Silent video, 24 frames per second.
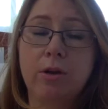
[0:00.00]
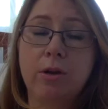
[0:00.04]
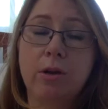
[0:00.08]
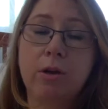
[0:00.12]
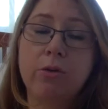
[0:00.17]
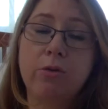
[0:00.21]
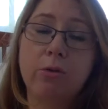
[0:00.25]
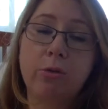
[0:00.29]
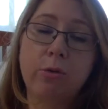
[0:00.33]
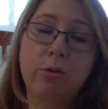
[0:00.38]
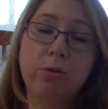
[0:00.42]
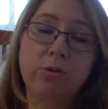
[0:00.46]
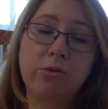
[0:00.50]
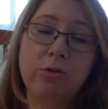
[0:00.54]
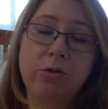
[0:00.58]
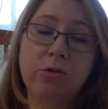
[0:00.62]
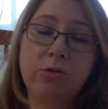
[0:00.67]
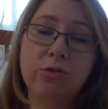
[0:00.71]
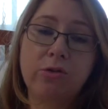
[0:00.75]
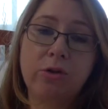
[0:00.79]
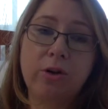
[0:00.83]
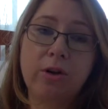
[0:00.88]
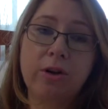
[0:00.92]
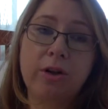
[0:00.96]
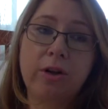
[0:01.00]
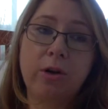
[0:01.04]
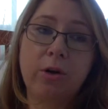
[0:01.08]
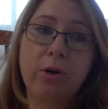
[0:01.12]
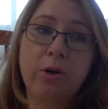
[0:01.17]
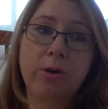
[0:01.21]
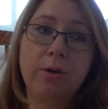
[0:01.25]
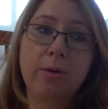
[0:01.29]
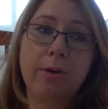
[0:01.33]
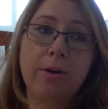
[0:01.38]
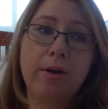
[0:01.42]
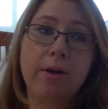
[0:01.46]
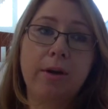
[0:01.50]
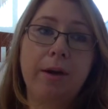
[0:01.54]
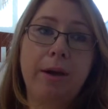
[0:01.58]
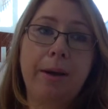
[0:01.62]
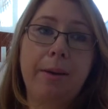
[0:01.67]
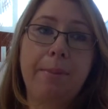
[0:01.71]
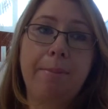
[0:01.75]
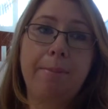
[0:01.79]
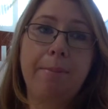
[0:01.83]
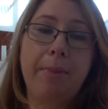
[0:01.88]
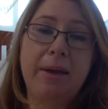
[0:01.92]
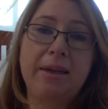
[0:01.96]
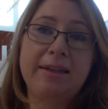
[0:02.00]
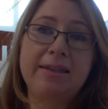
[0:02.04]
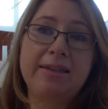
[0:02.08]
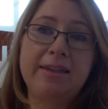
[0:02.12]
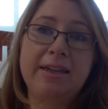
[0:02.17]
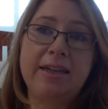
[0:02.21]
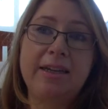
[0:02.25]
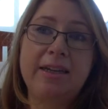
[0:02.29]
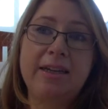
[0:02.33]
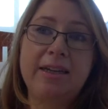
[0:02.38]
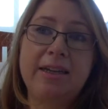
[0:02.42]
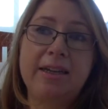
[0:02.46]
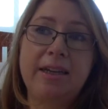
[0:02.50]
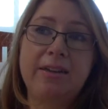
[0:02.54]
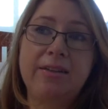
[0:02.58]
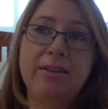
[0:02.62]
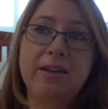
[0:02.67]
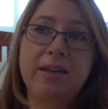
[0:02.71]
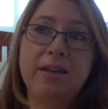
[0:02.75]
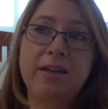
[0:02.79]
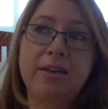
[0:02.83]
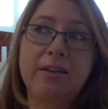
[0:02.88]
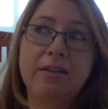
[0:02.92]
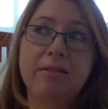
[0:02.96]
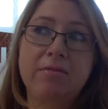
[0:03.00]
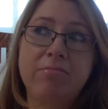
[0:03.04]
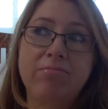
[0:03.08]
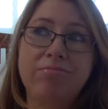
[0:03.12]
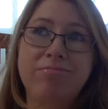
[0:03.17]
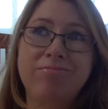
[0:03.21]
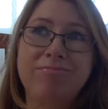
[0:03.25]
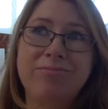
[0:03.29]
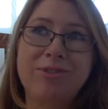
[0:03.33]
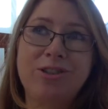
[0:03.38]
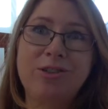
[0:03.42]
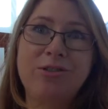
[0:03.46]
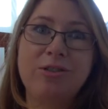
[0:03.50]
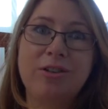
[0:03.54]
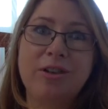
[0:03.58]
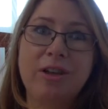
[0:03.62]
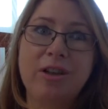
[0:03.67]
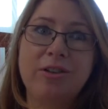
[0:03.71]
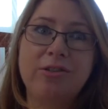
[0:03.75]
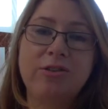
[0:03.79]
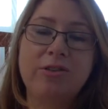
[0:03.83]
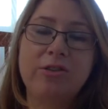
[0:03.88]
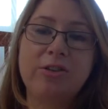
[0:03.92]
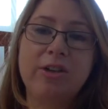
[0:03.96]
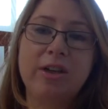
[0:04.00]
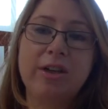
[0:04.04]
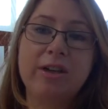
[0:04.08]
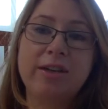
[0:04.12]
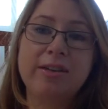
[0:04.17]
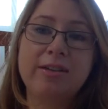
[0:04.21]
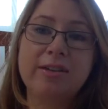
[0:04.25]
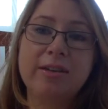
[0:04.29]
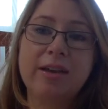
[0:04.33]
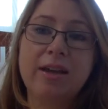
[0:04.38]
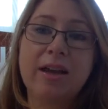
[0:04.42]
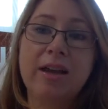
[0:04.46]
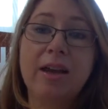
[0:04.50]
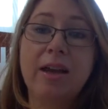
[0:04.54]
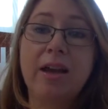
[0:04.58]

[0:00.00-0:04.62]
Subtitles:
overall strength training on Monday, and then didn't do the last 2 days,